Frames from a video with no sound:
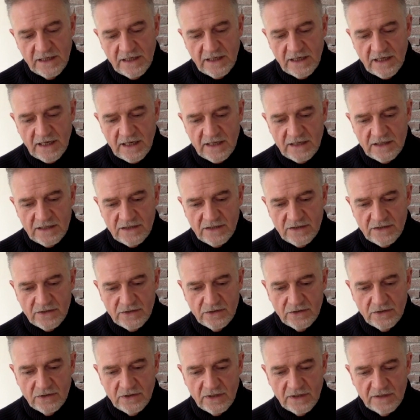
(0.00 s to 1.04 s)
as a
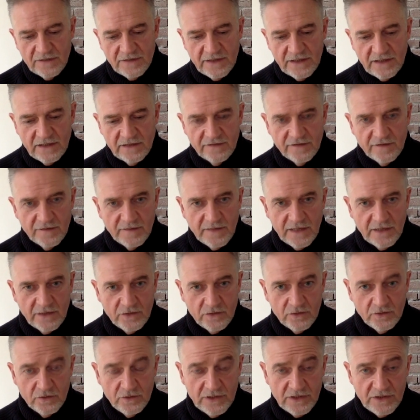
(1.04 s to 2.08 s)
tool and a vehicle for my own
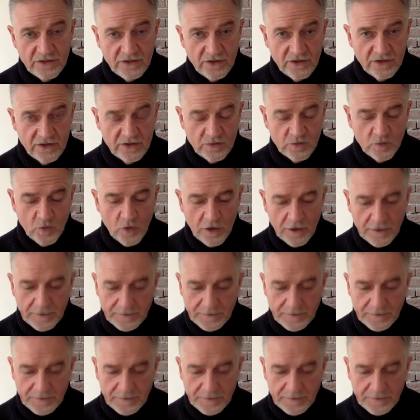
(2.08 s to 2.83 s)
research and work.